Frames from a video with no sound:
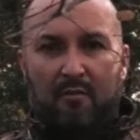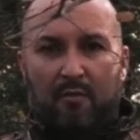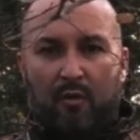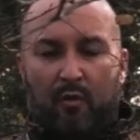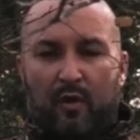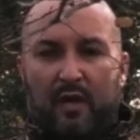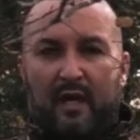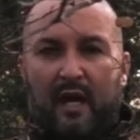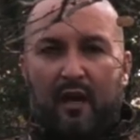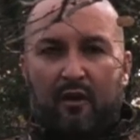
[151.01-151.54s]
but
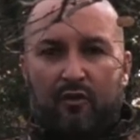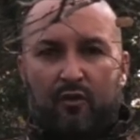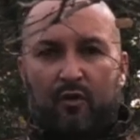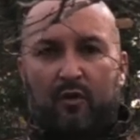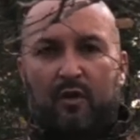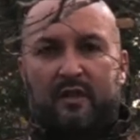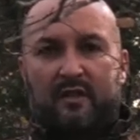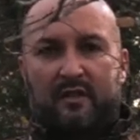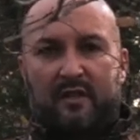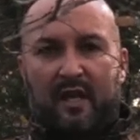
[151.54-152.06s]
we got to
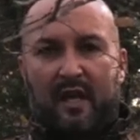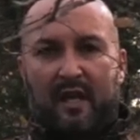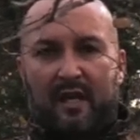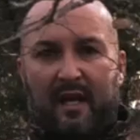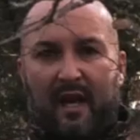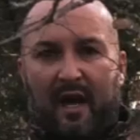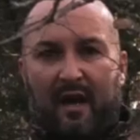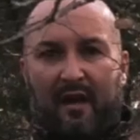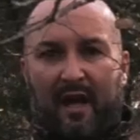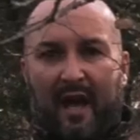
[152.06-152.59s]
truly stand
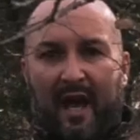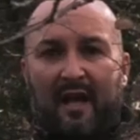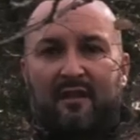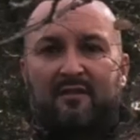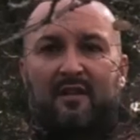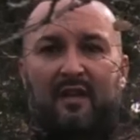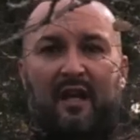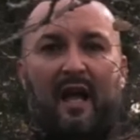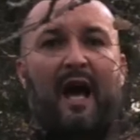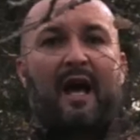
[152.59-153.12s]
out as
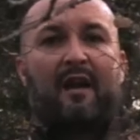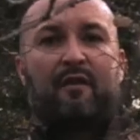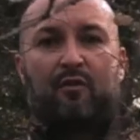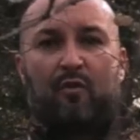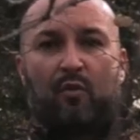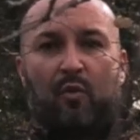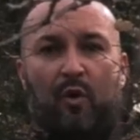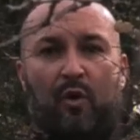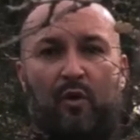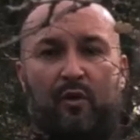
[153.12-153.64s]
a light of the
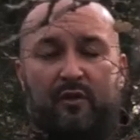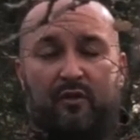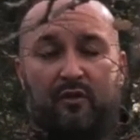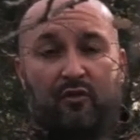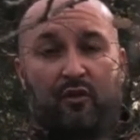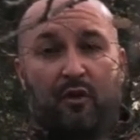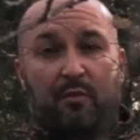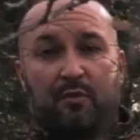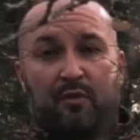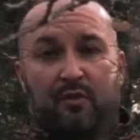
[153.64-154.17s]
world, as
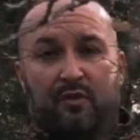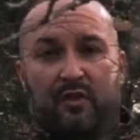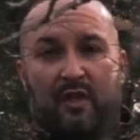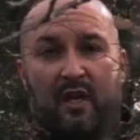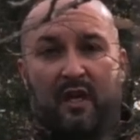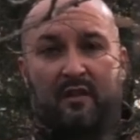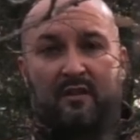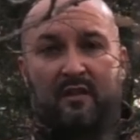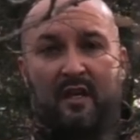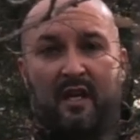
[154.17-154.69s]
Scripture
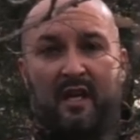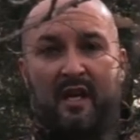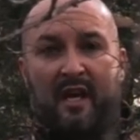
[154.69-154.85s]
says,